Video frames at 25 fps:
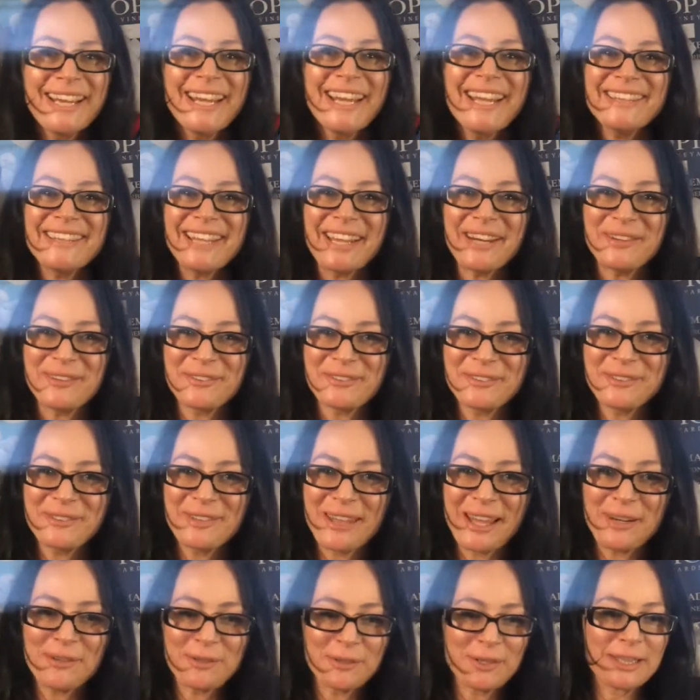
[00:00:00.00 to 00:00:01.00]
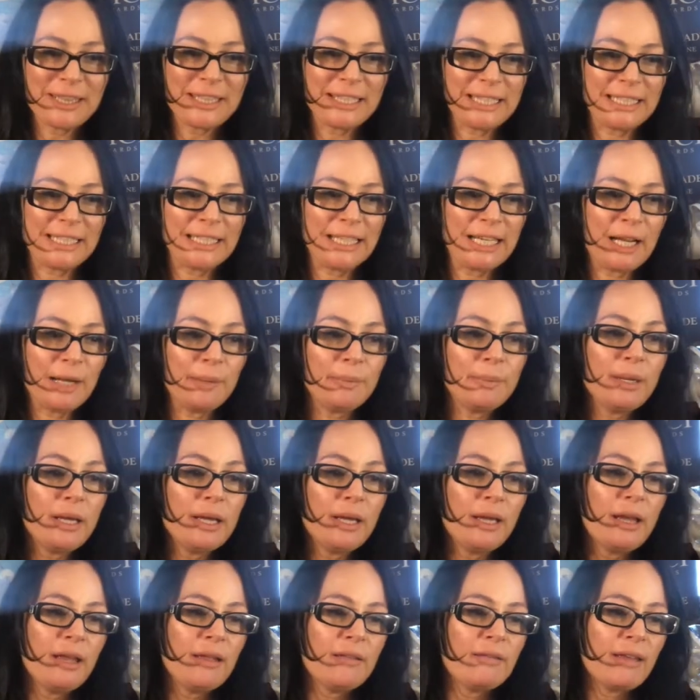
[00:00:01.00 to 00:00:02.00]
they don't clean it up.
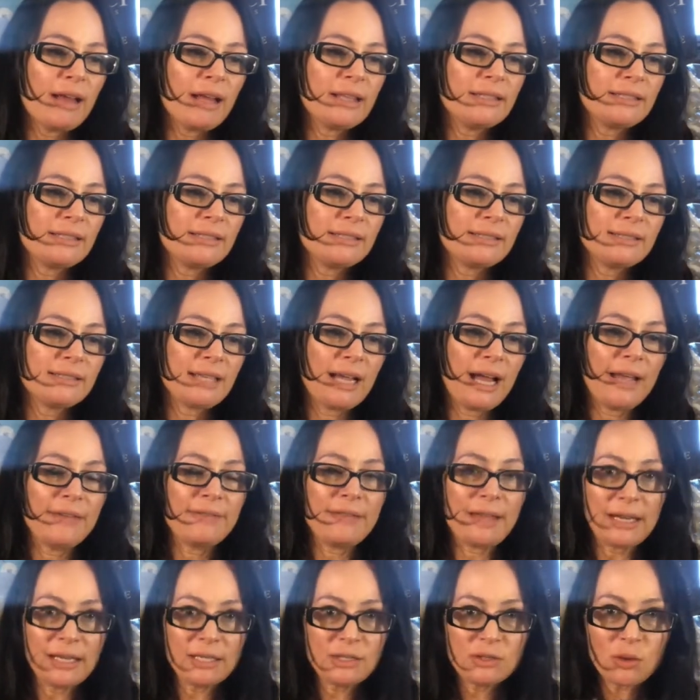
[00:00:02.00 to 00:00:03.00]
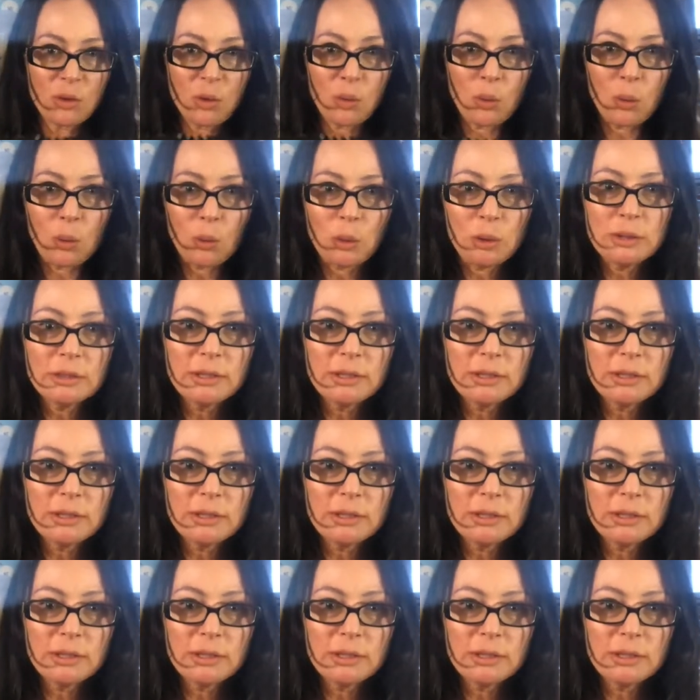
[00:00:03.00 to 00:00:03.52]
That's a sign that it's old.